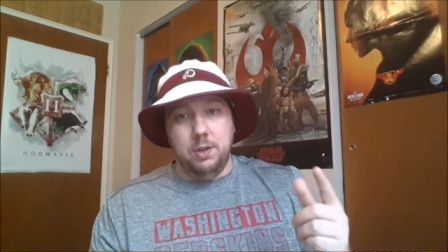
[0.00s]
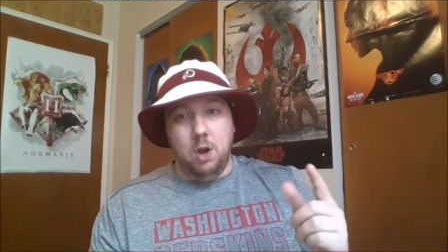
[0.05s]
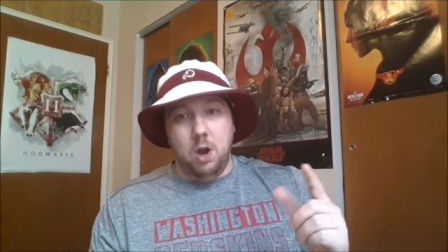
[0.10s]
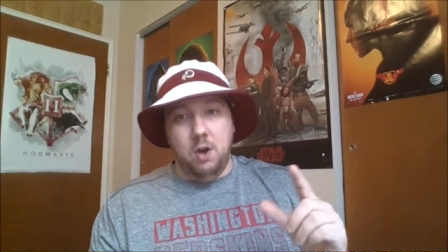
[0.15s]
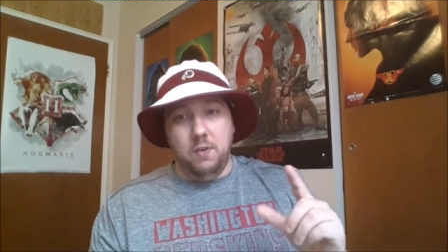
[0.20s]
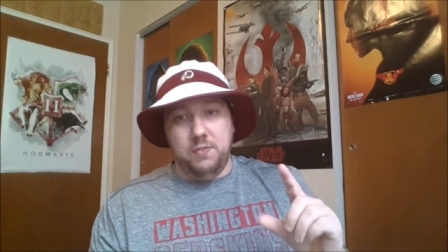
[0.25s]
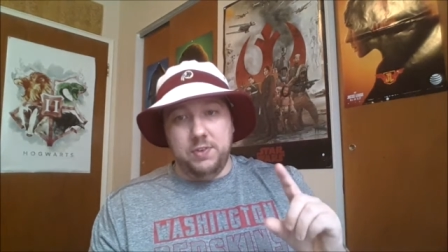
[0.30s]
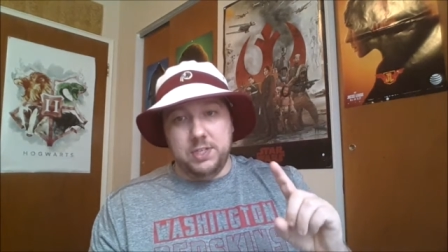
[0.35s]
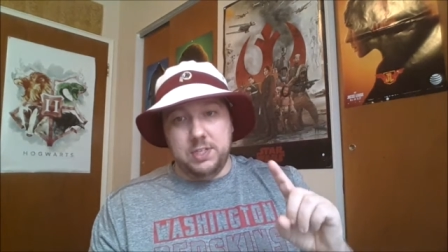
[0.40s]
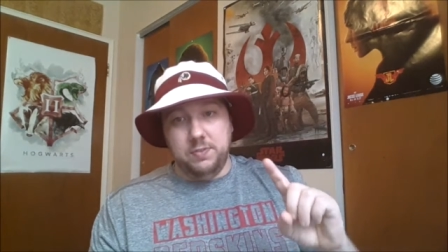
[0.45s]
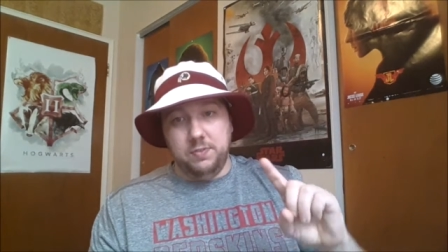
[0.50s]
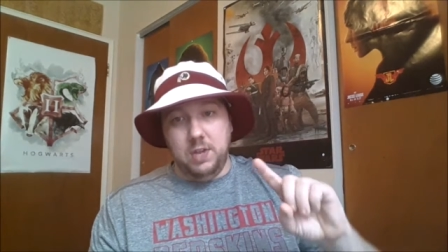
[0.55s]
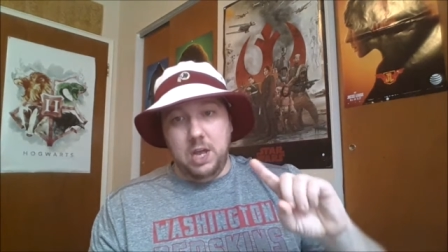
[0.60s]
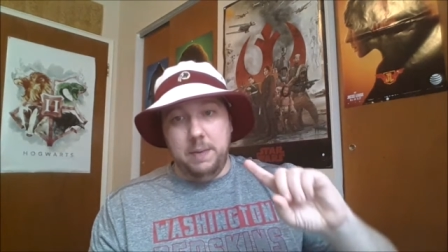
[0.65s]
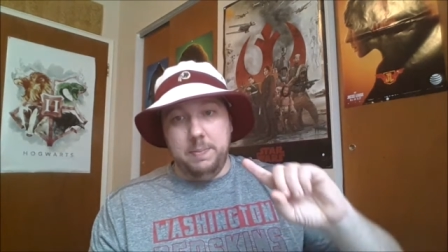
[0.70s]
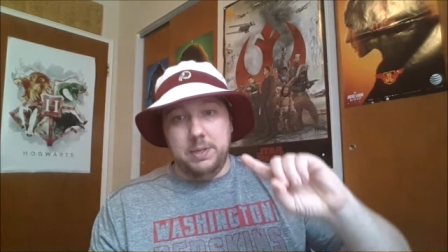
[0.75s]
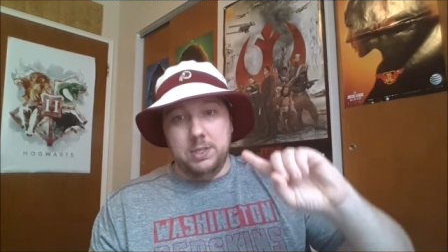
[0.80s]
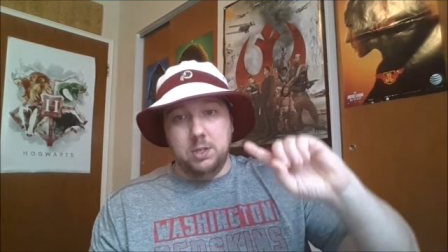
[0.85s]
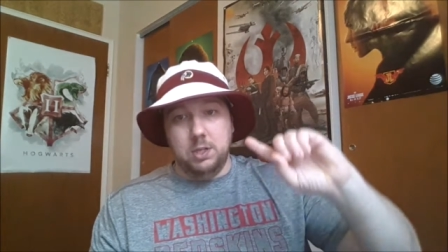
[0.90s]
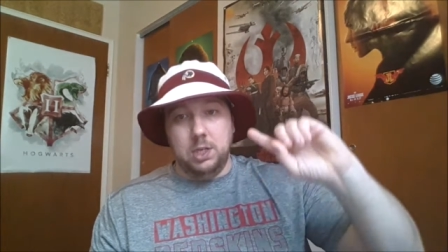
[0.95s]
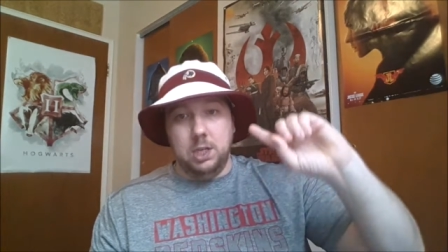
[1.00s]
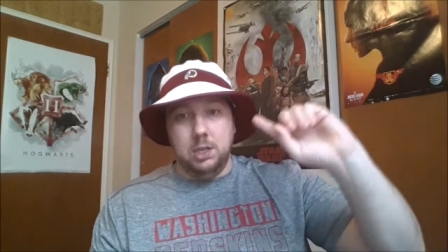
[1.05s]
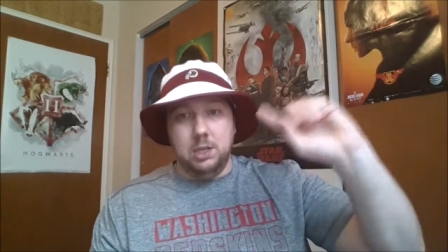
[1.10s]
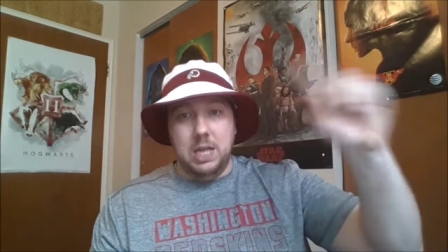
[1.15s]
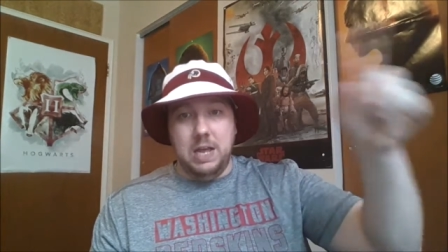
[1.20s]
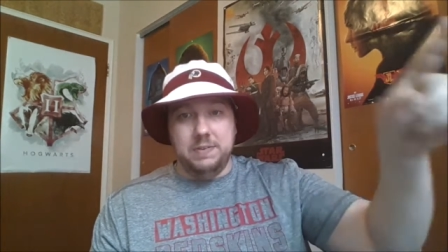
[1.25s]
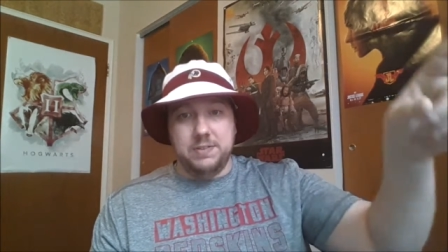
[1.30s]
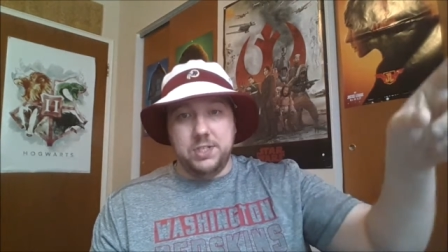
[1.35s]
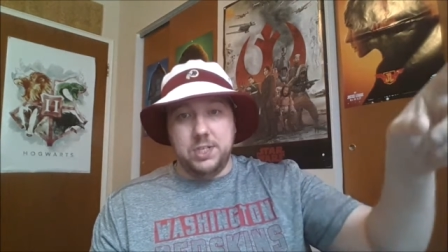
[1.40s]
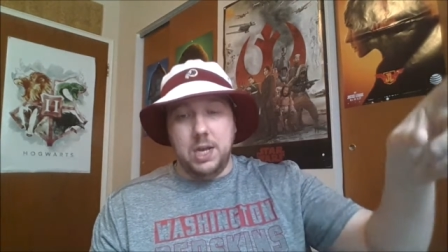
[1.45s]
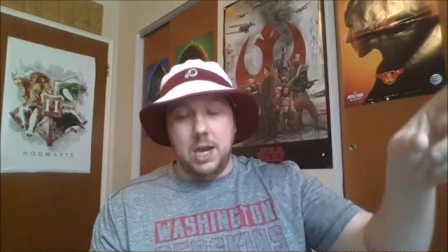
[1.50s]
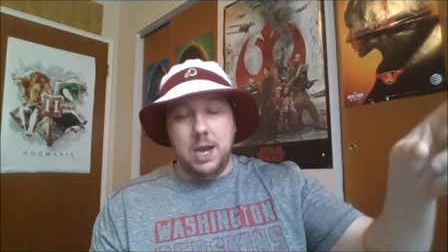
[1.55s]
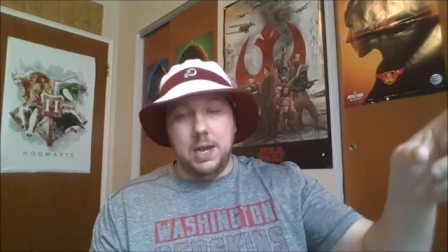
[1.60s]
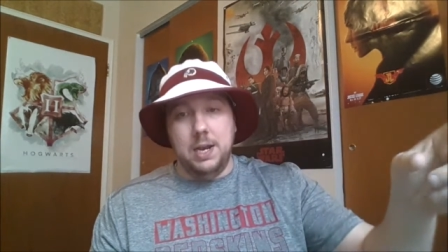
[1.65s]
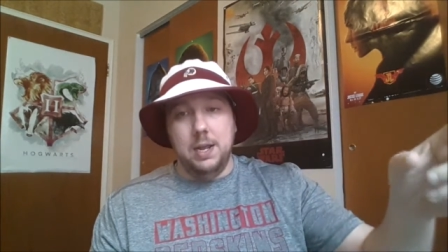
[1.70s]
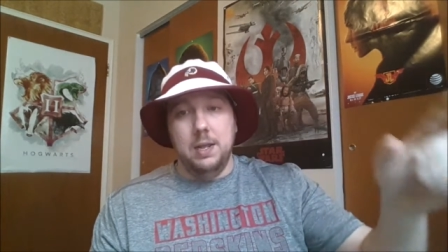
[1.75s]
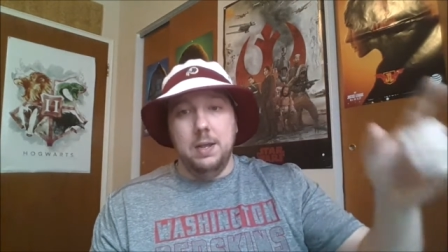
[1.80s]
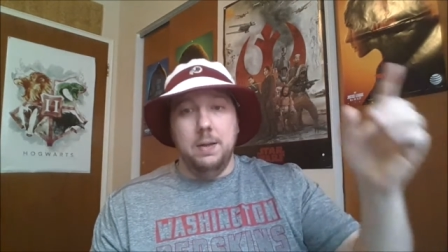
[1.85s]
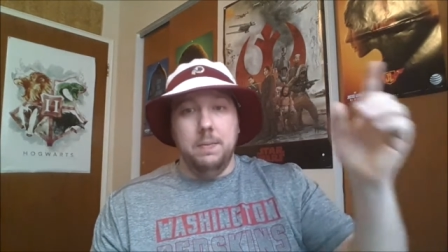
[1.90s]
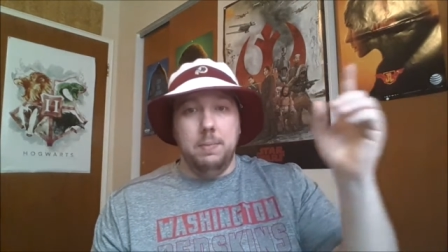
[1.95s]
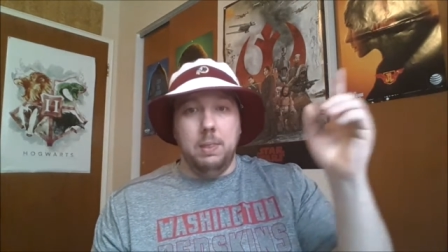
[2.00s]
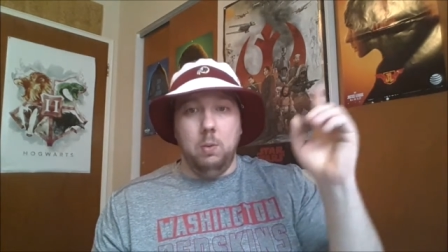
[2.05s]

offensive lineman's on the left side,